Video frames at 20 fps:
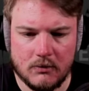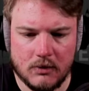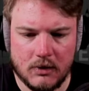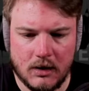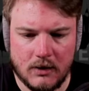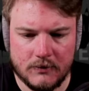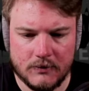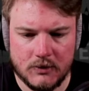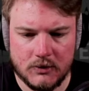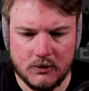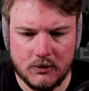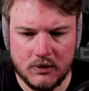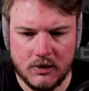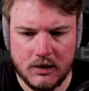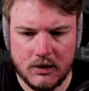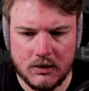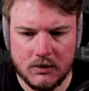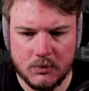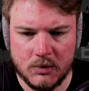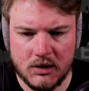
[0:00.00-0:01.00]
We'll have to
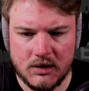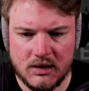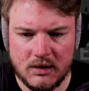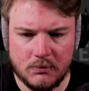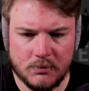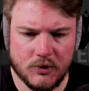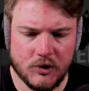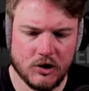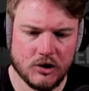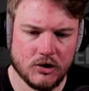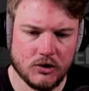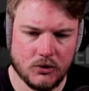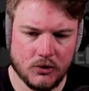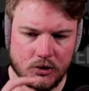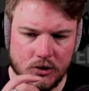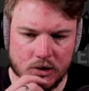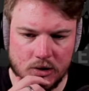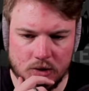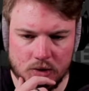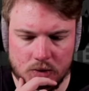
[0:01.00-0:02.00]
look into, because I'm pretty
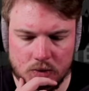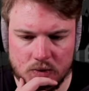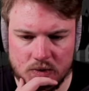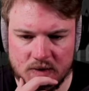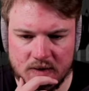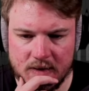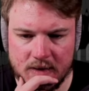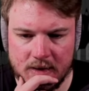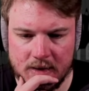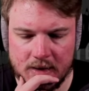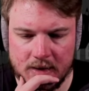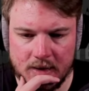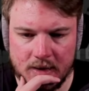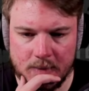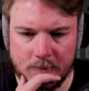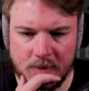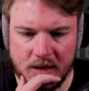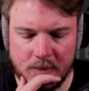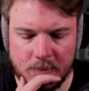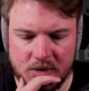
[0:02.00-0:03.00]
sure you can use
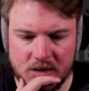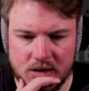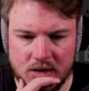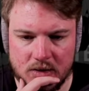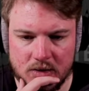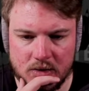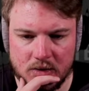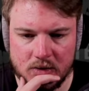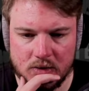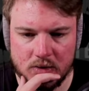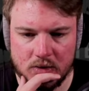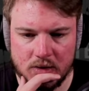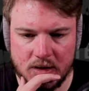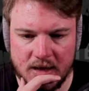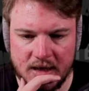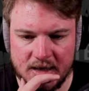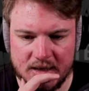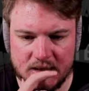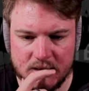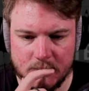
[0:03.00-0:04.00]
the make
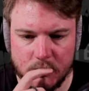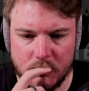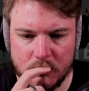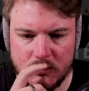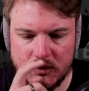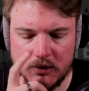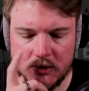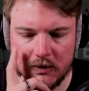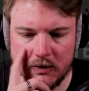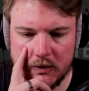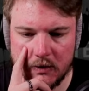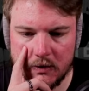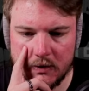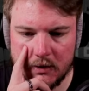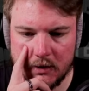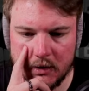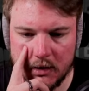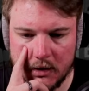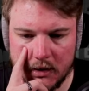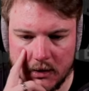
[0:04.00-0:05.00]
material attribute
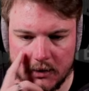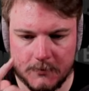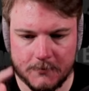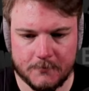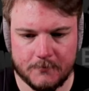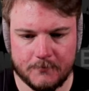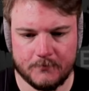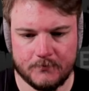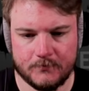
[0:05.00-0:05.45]
thing